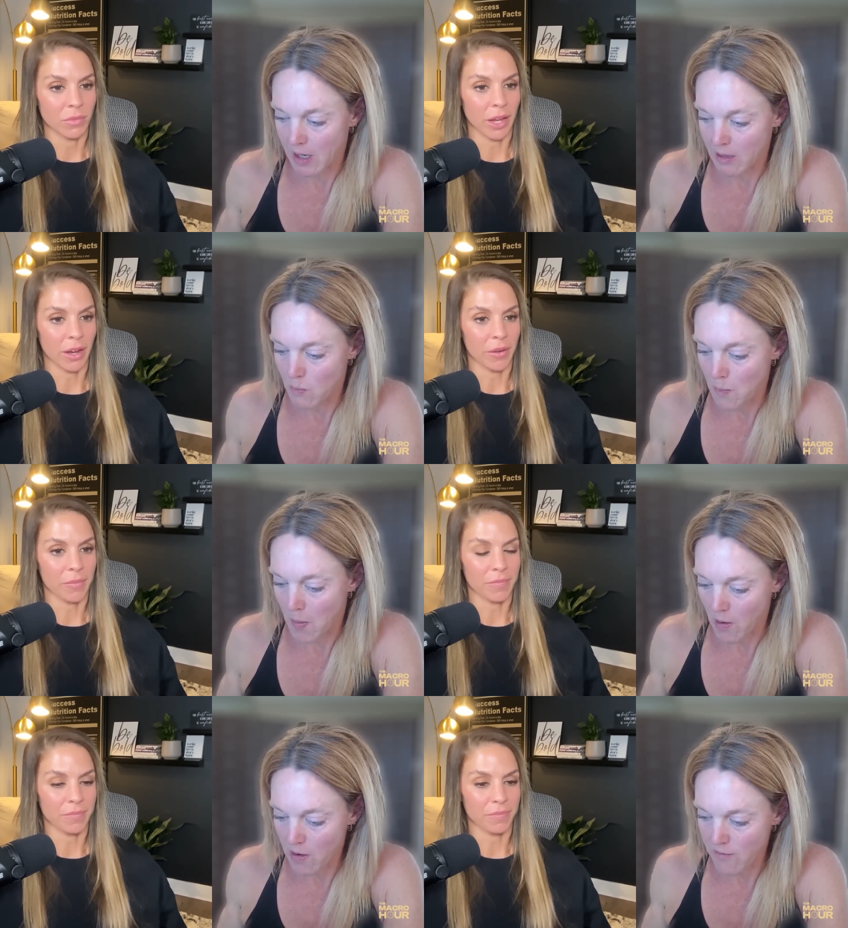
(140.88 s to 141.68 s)

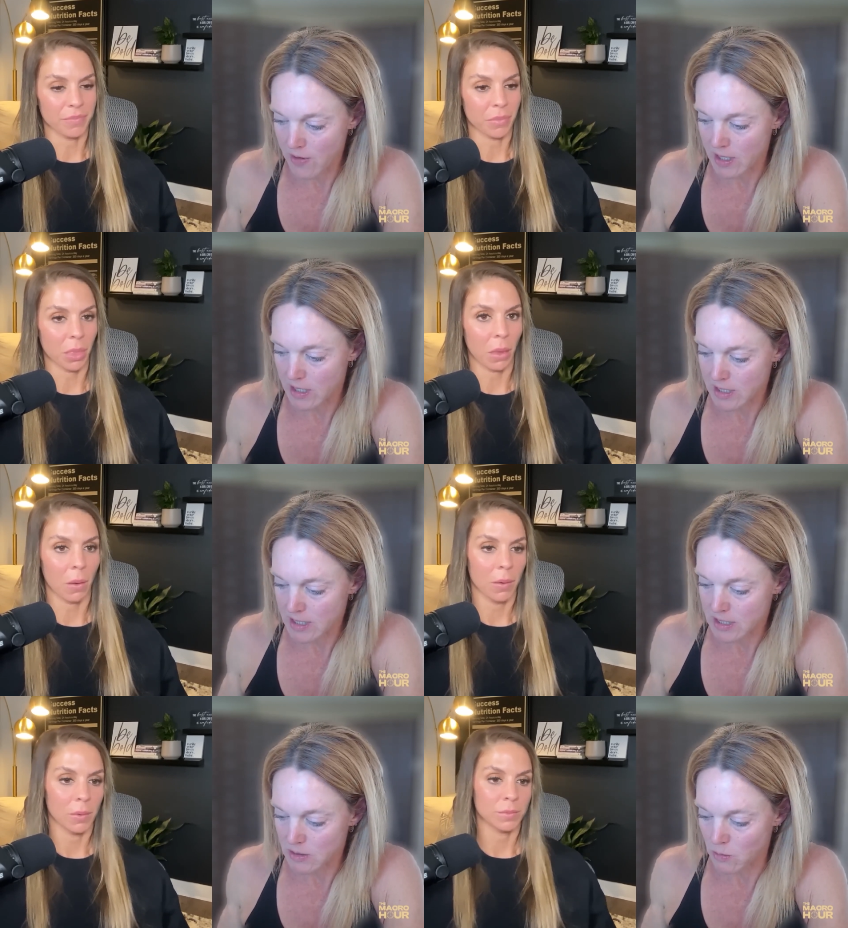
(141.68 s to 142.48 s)
Speaker 1: And part of it
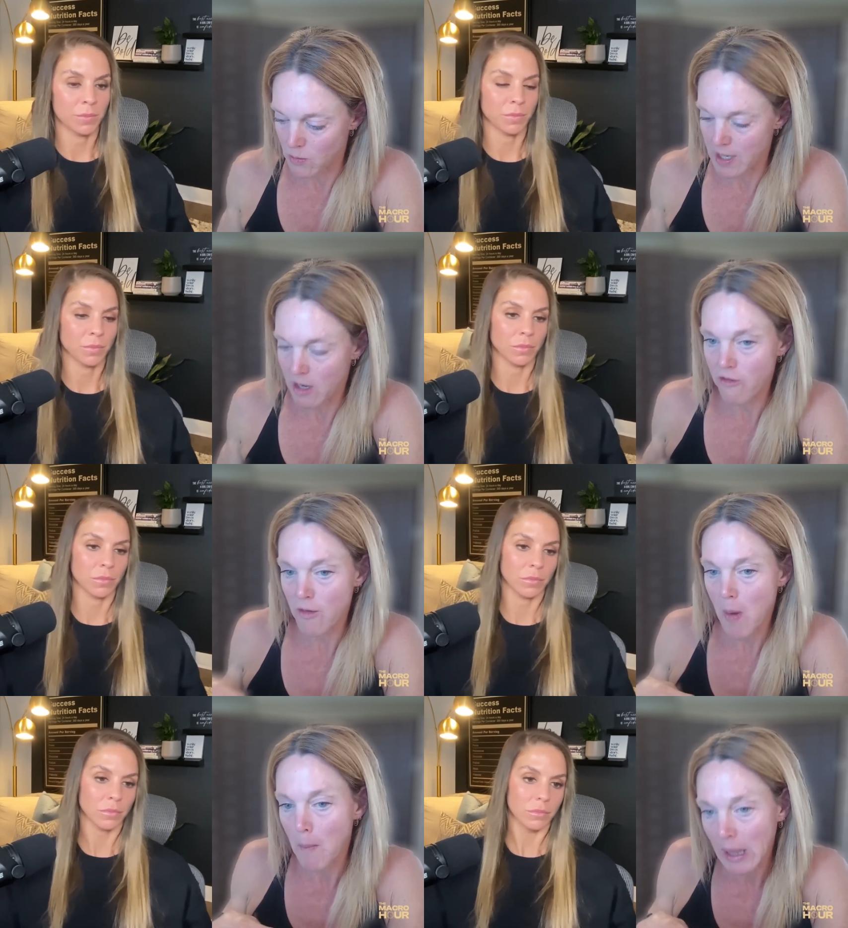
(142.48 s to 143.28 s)
is we know
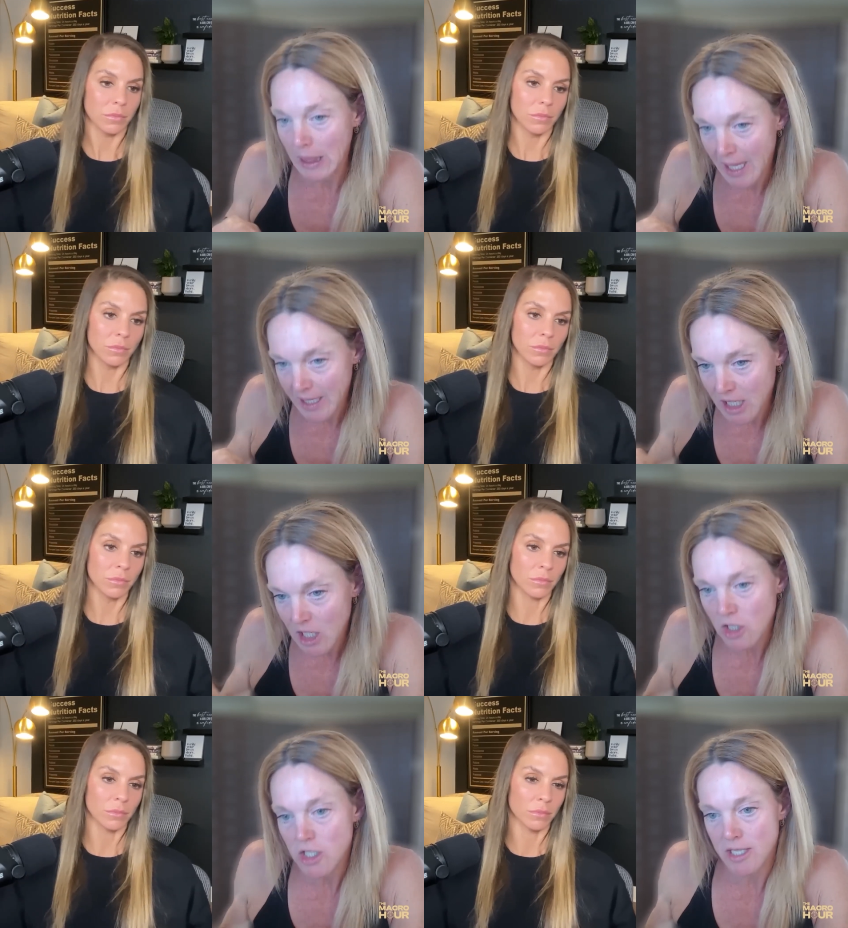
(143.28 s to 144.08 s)
from a
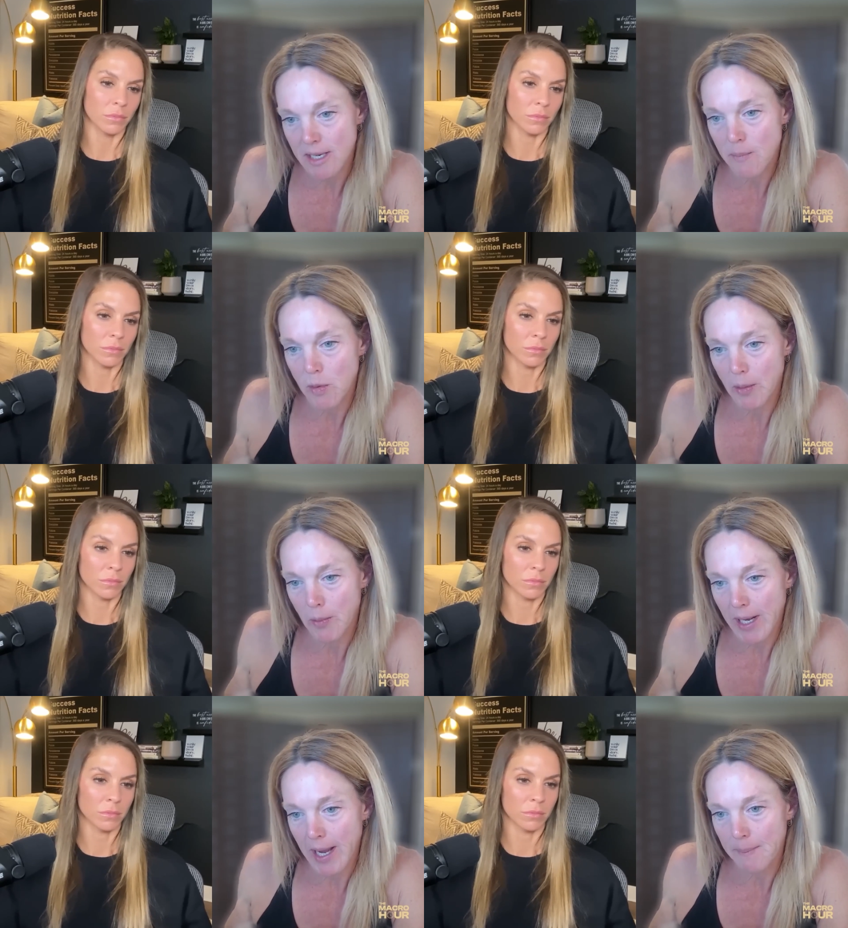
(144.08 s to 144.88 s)
molecular
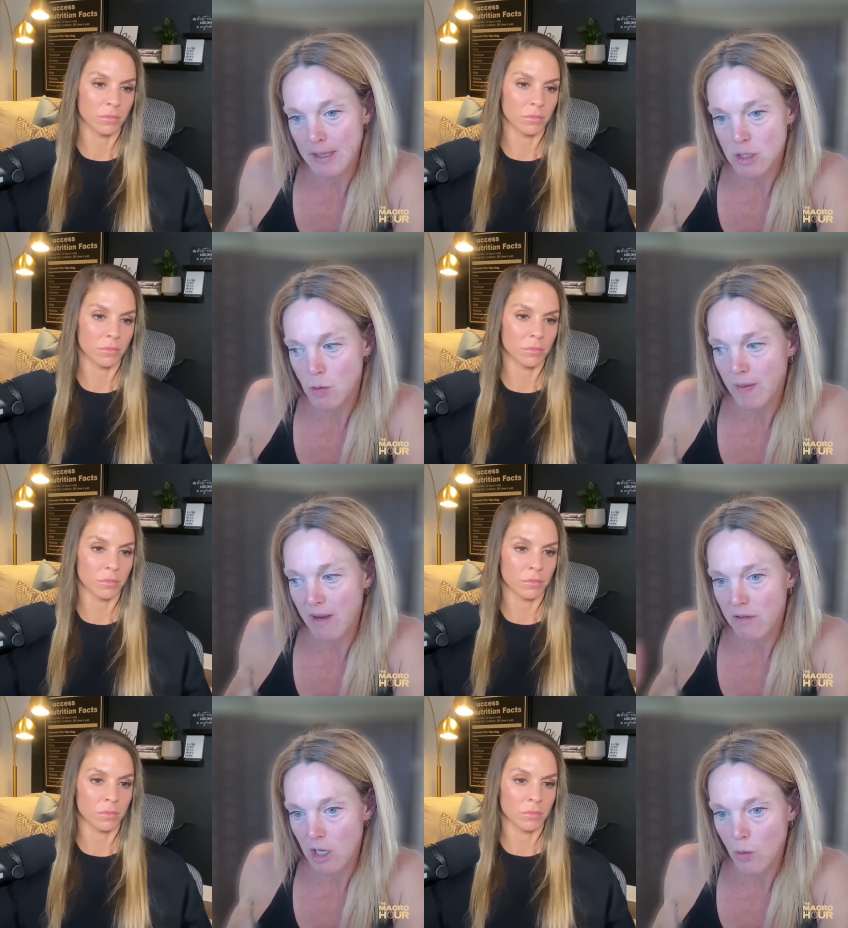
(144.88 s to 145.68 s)
standpoint what happens when
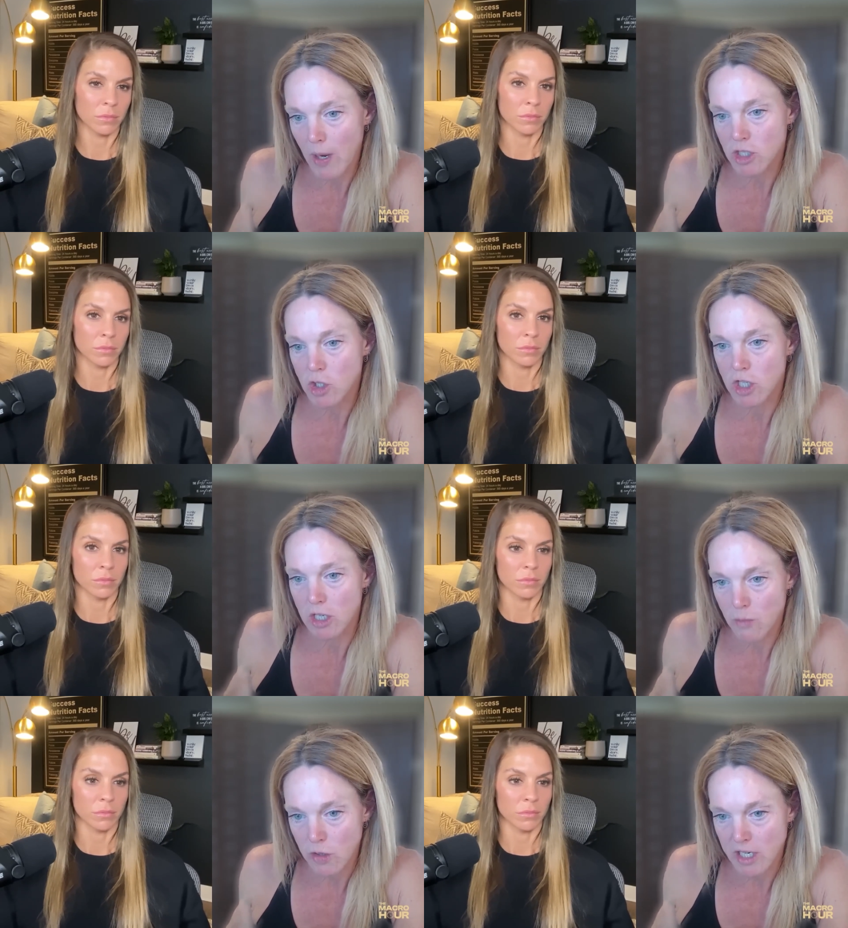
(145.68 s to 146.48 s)
we have low
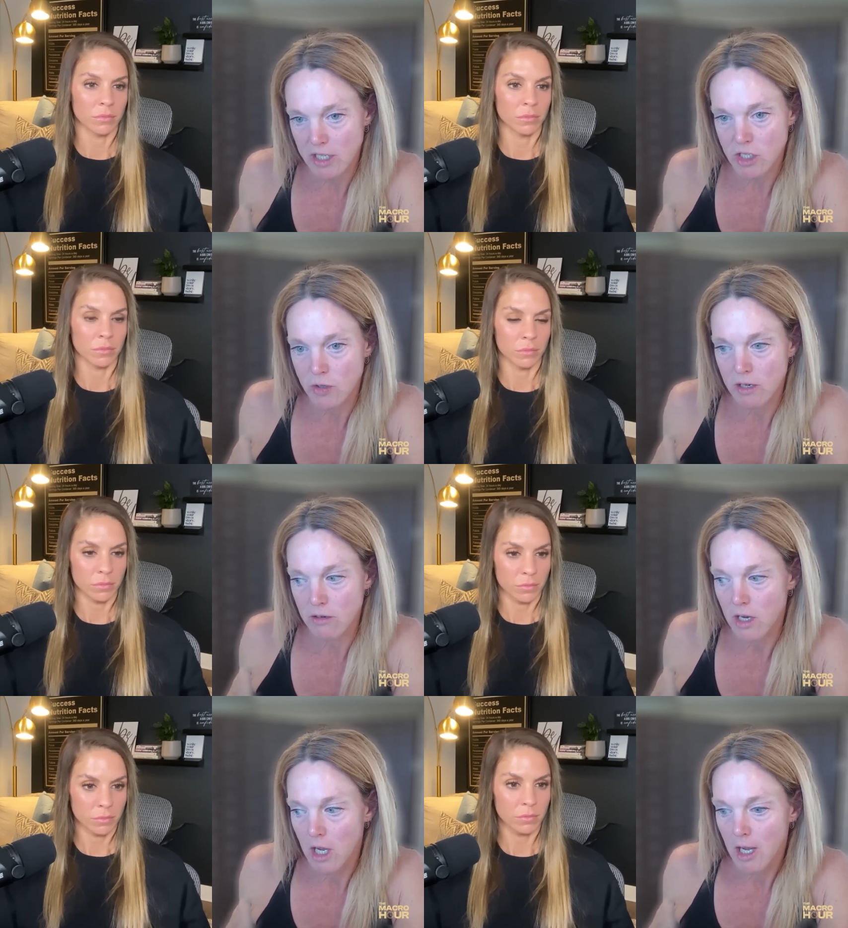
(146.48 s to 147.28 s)
estrogen,
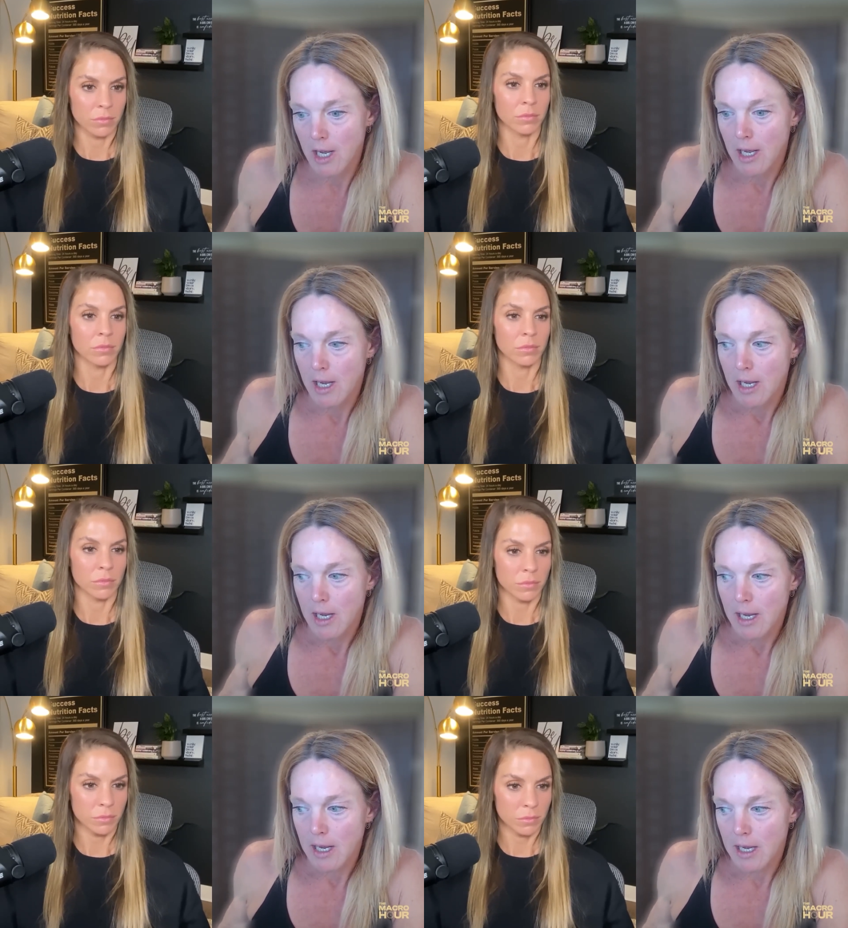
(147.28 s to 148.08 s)
progesterone.
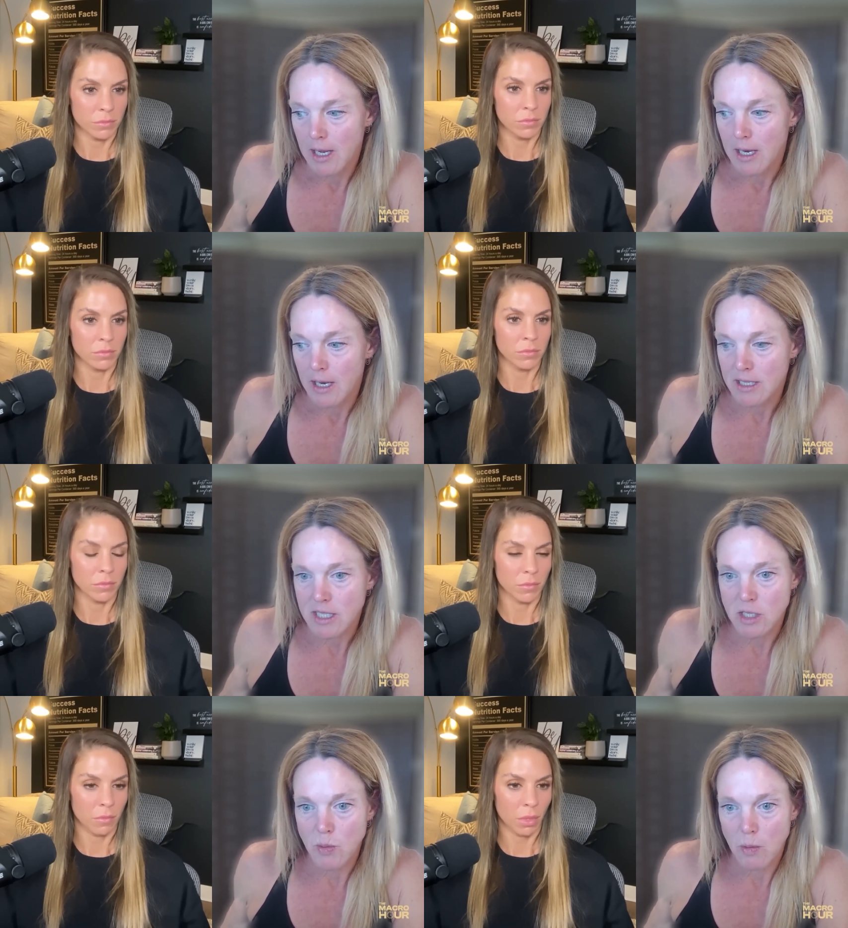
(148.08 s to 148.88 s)
And
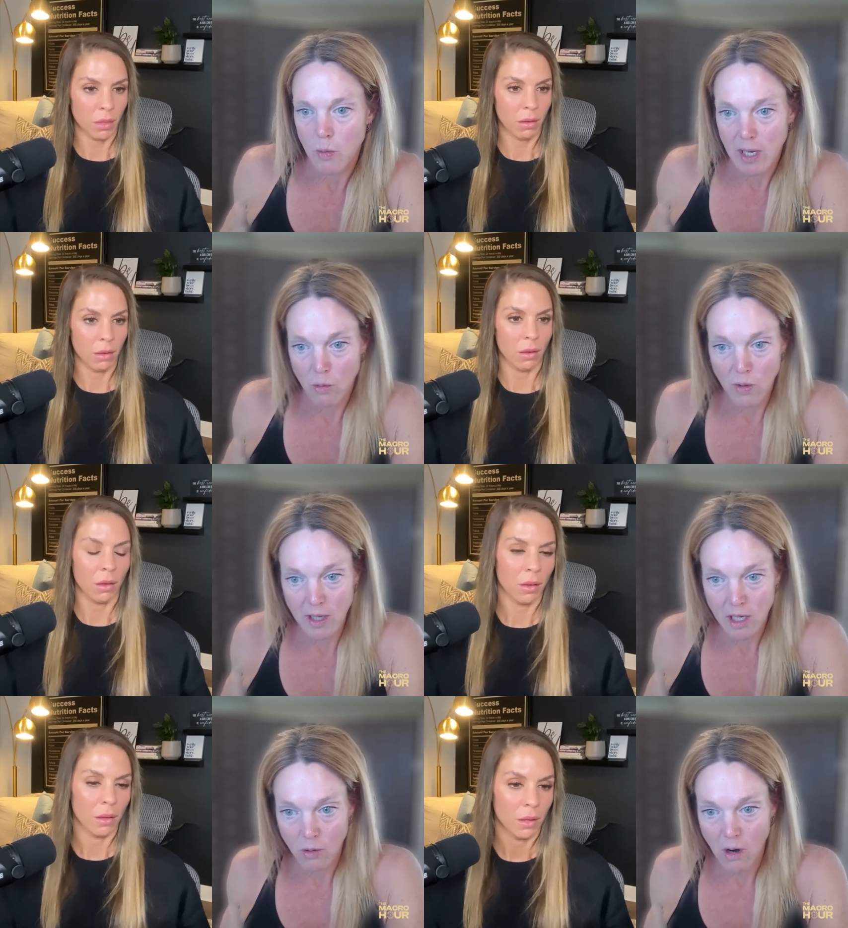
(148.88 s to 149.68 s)
this is when we can
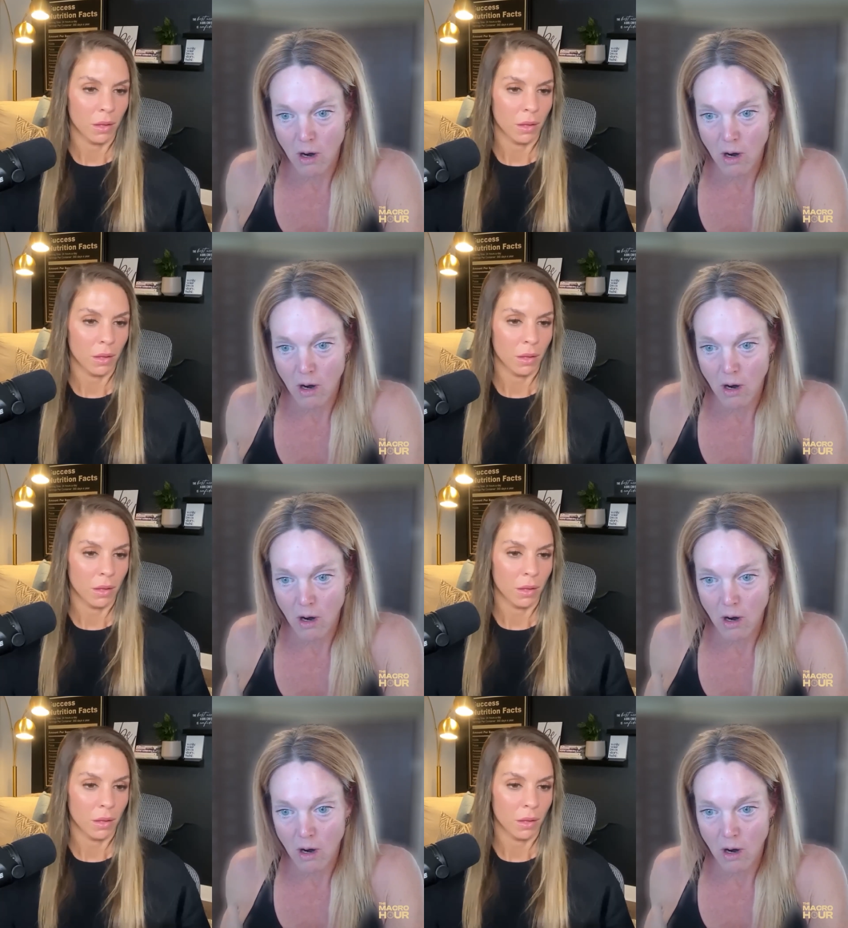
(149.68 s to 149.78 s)
really go